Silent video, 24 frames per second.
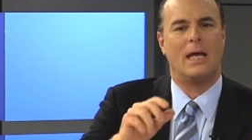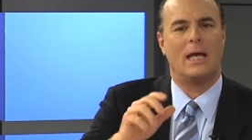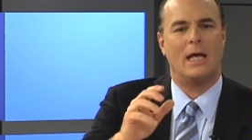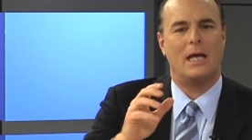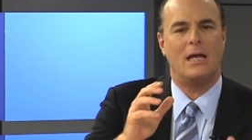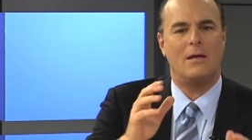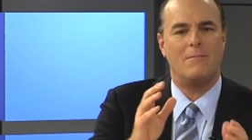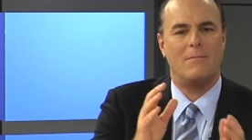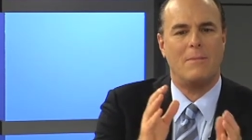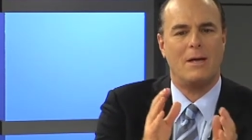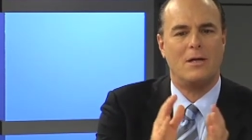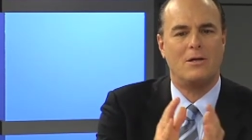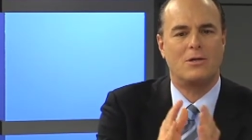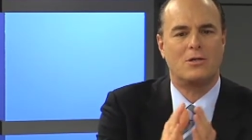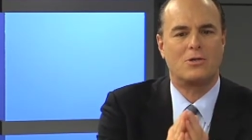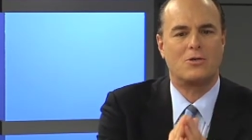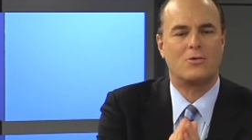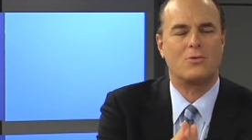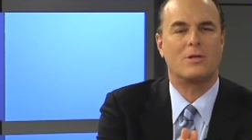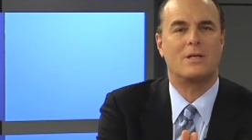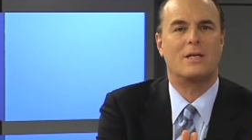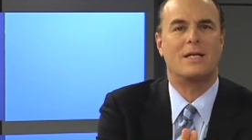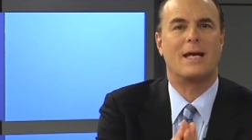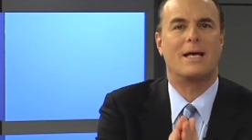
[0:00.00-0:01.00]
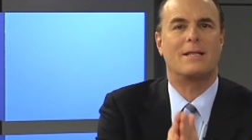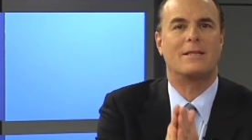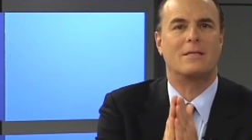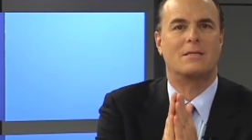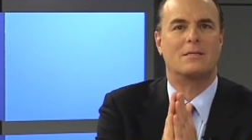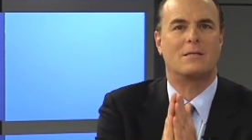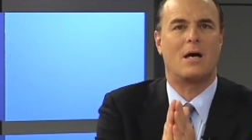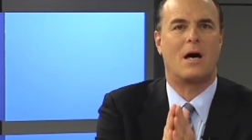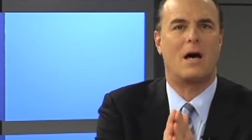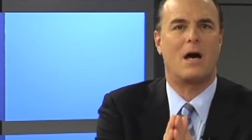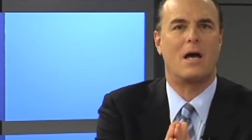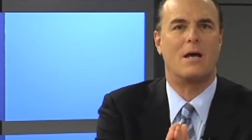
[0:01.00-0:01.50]
He made sure that he had the
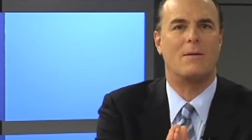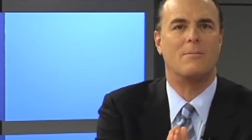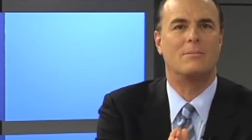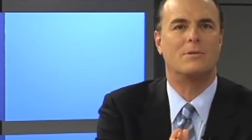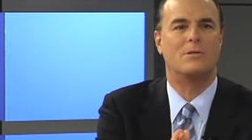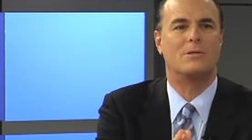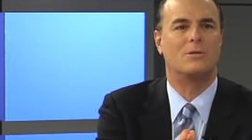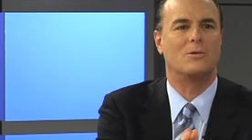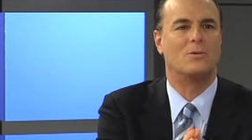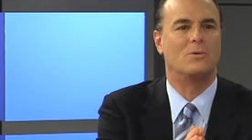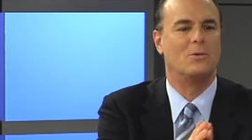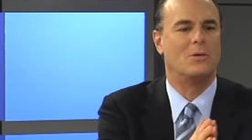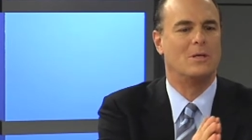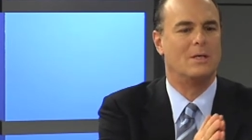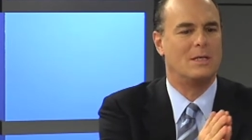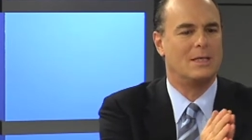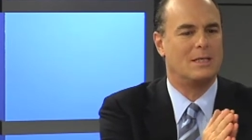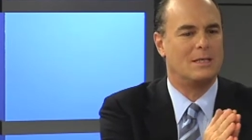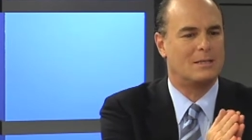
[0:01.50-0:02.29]
time to